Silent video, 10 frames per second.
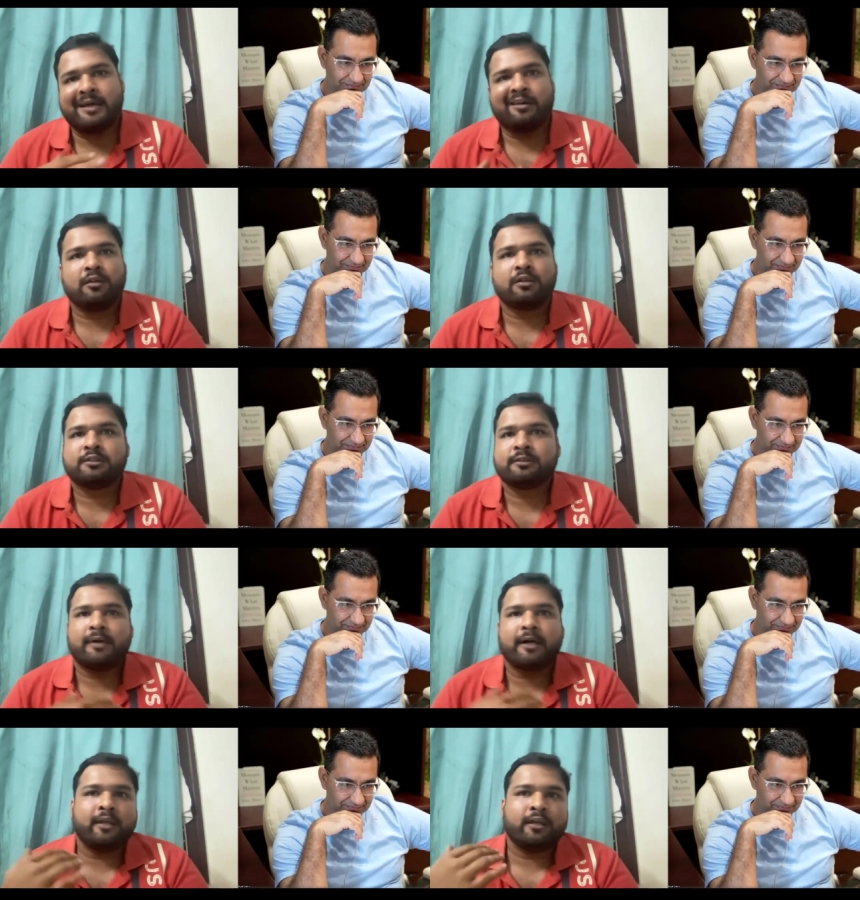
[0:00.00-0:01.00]
Speaker 1: parallelism.
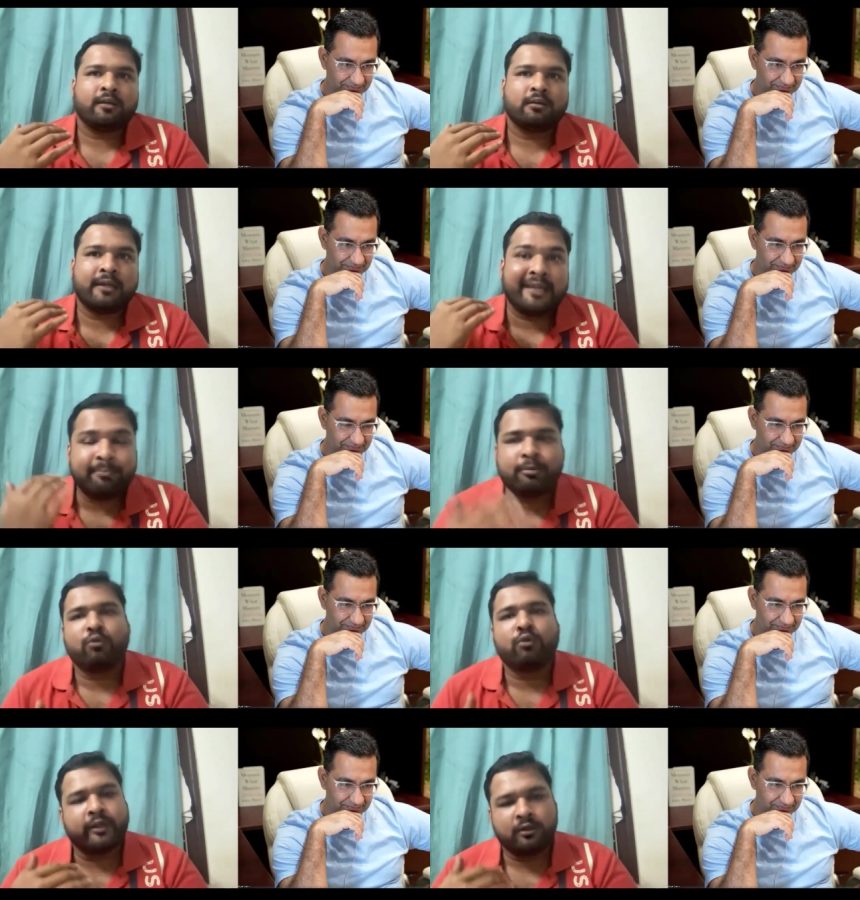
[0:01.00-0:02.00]
I kept
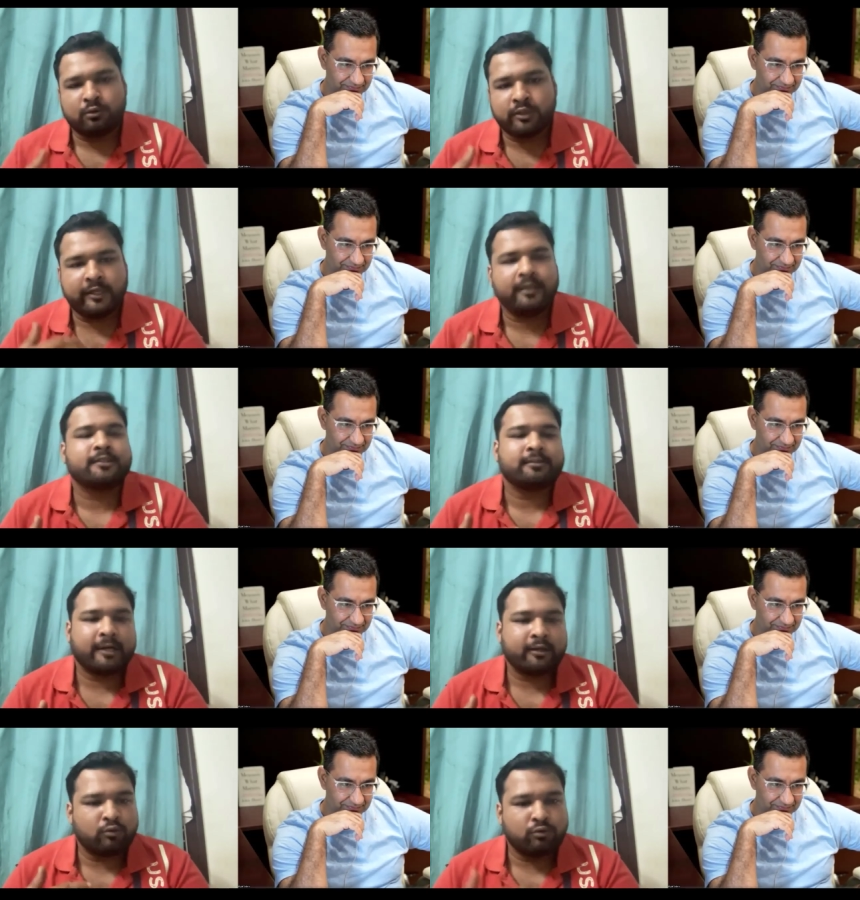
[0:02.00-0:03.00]
going to the
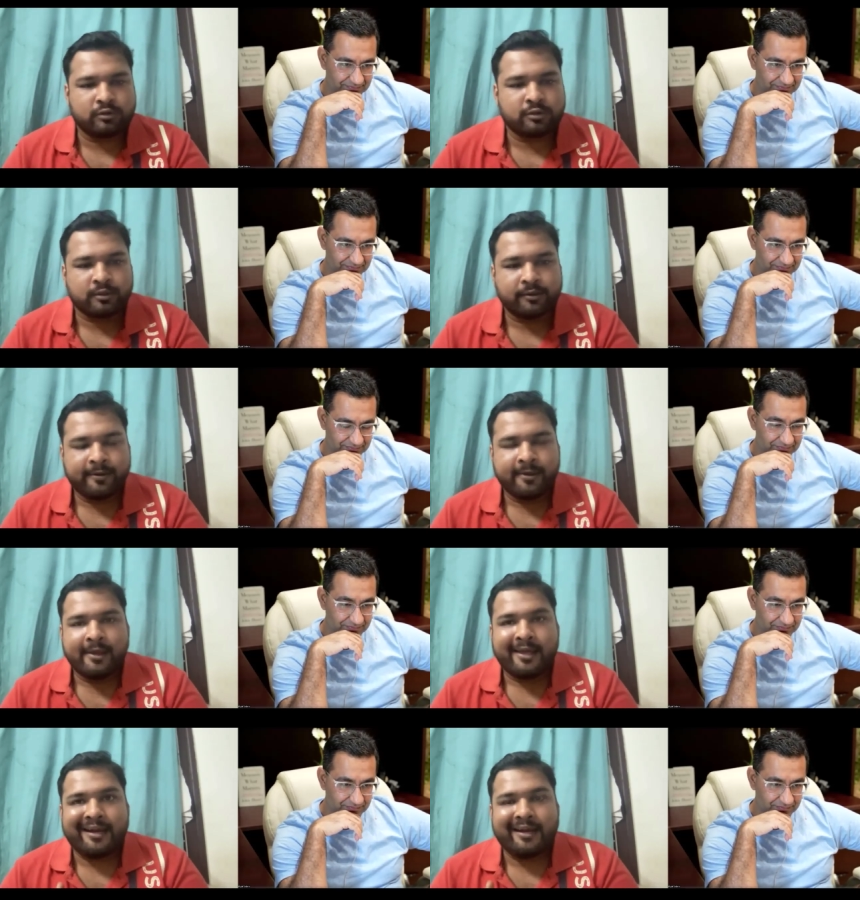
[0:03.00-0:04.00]
e-GMAT course,
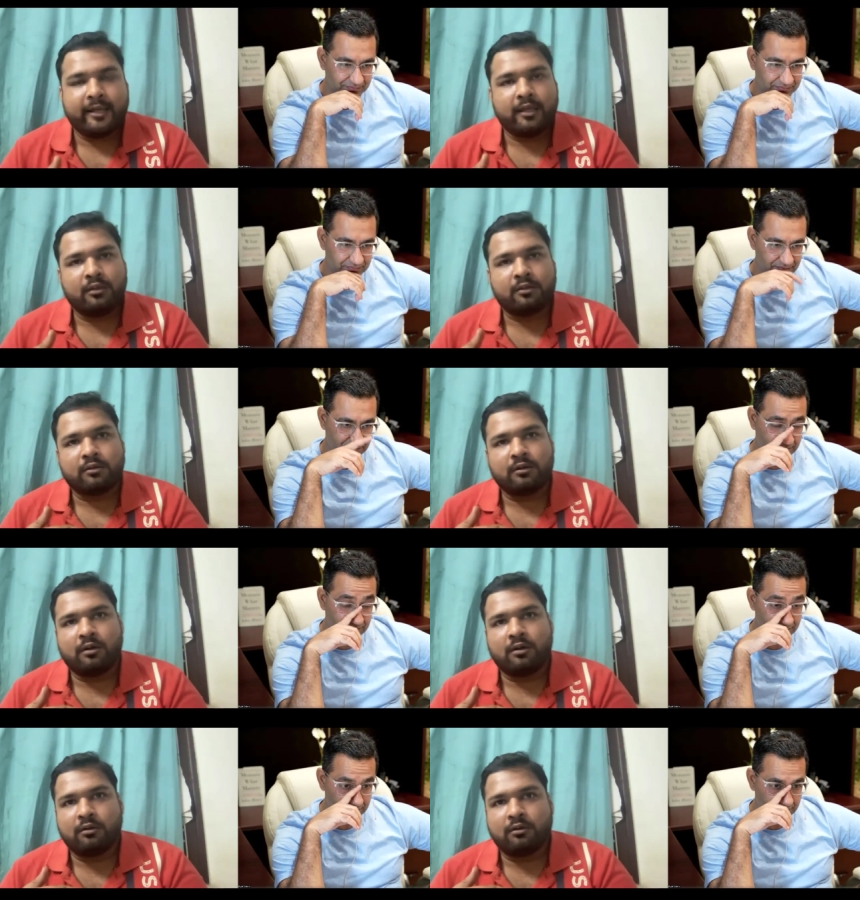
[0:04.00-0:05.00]
and I
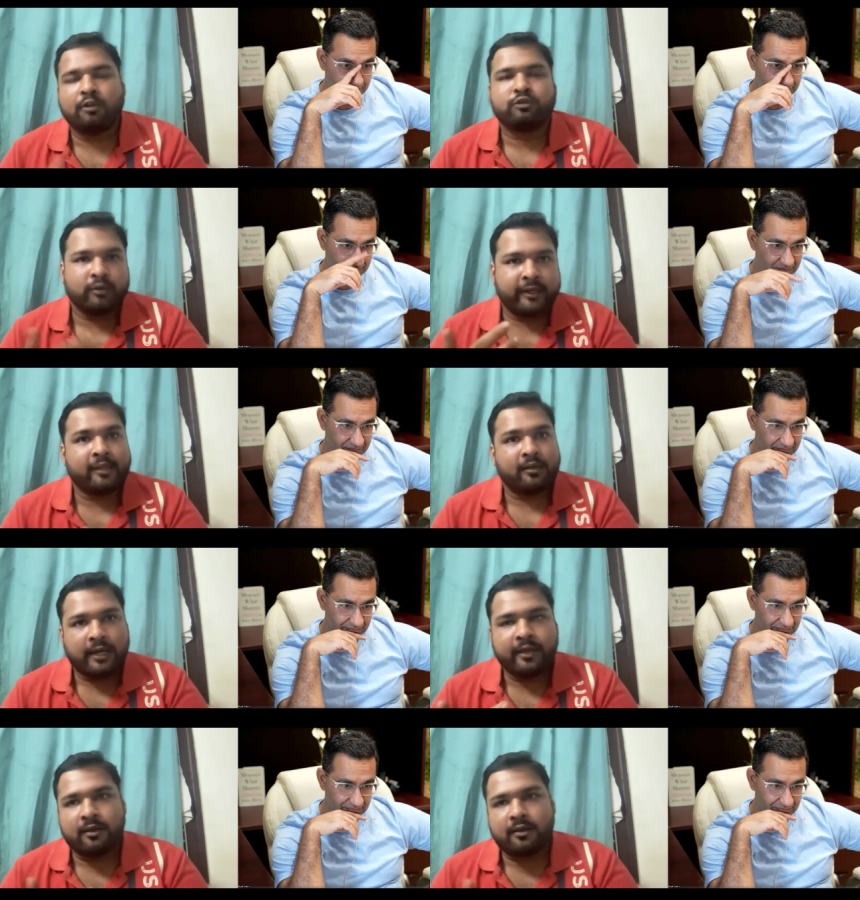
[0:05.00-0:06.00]
uh, also again
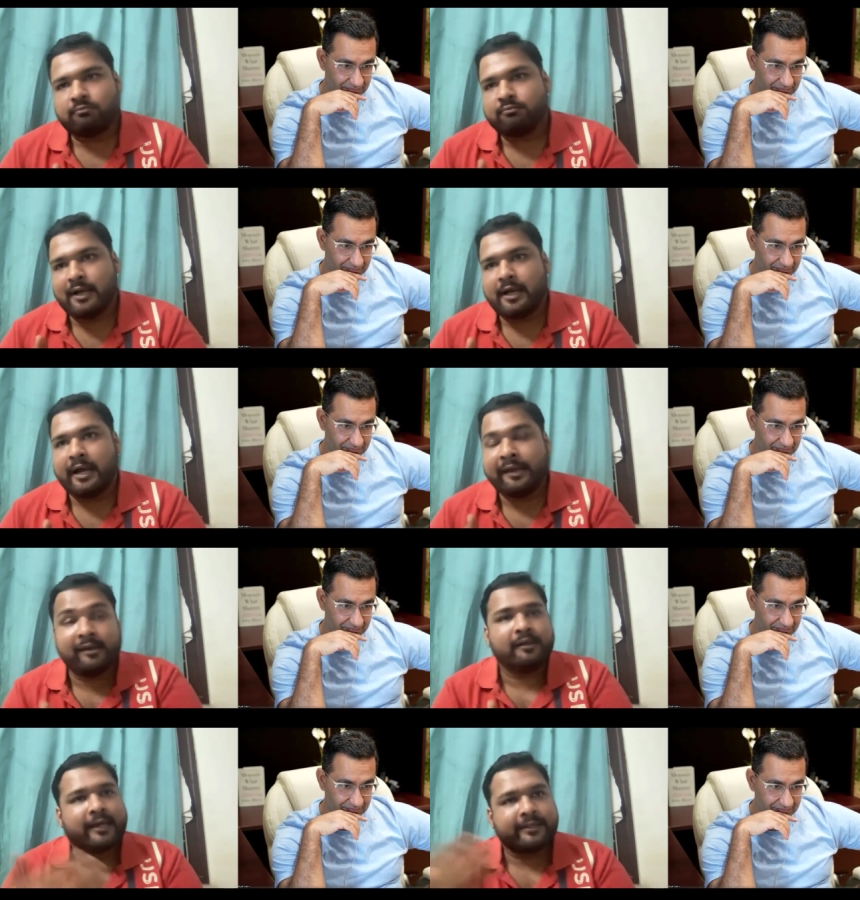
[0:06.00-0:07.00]
I I
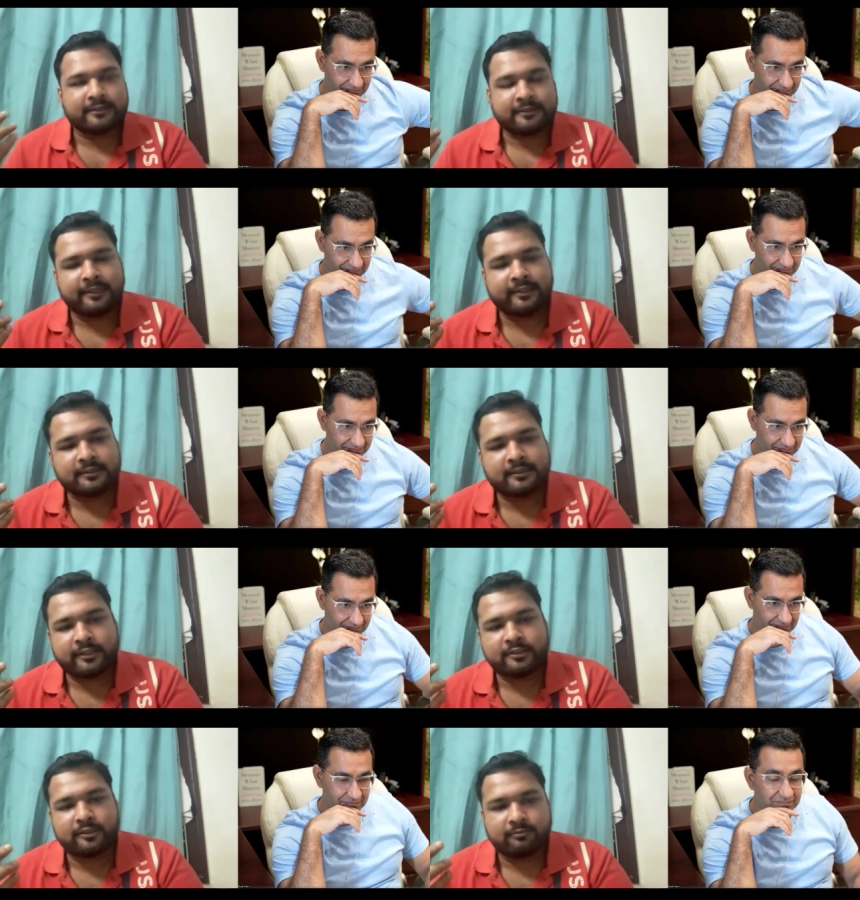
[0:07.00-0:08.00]
really like the sentence
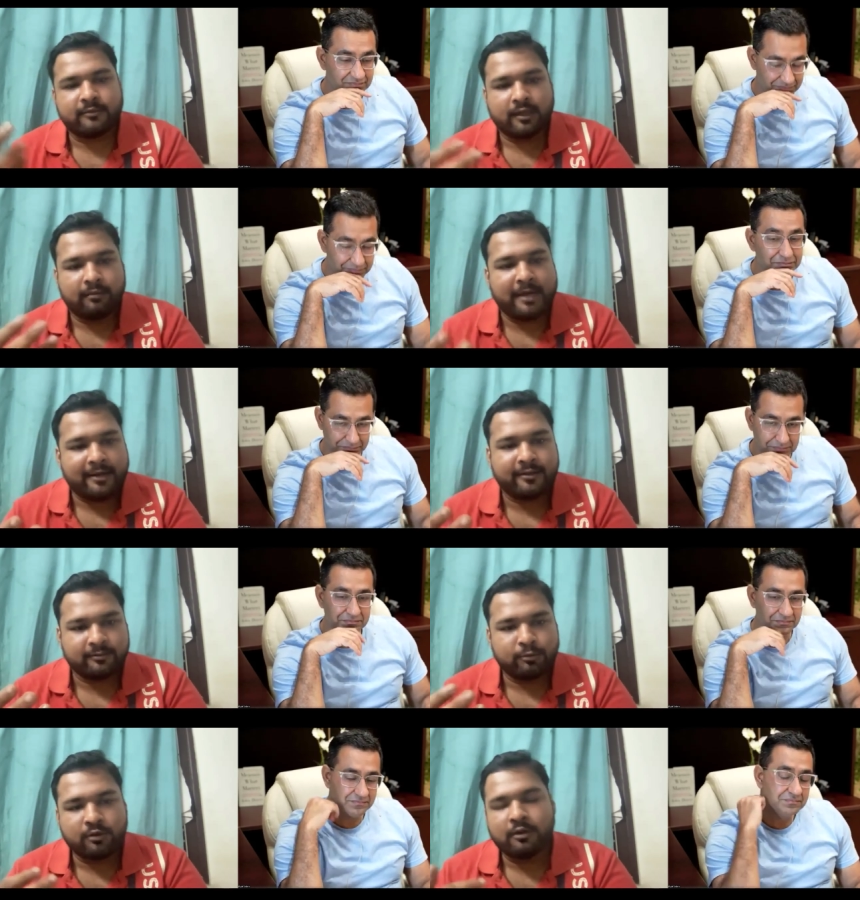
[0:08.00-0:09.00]
correction uh, Manhattan
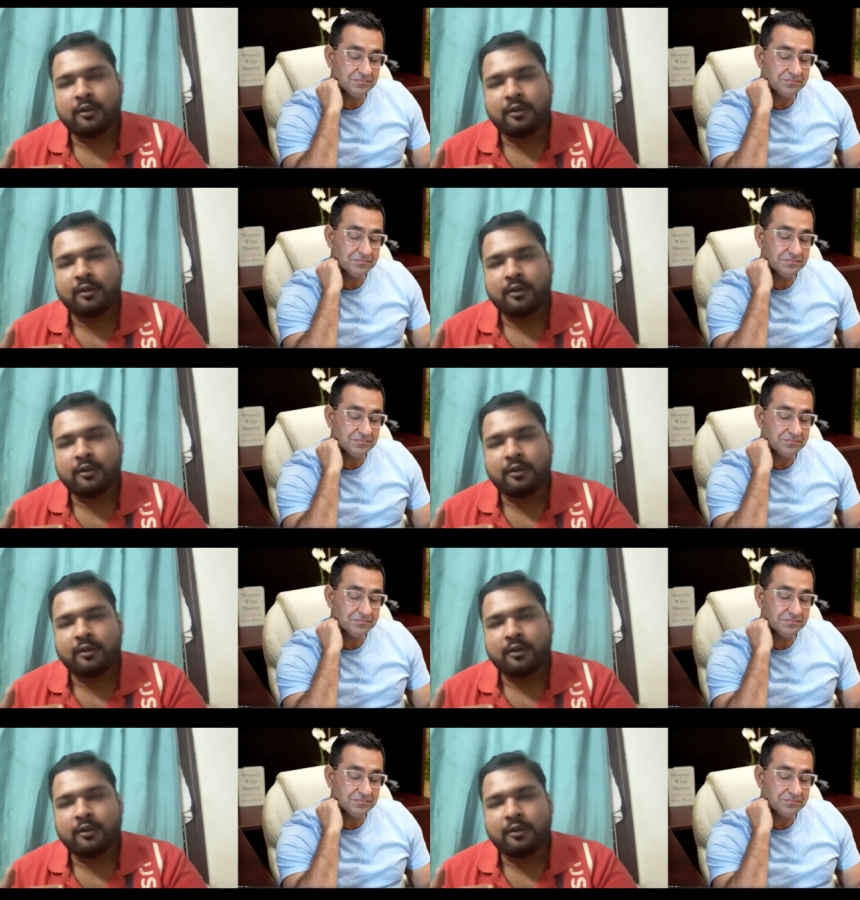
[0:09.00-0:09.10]
book.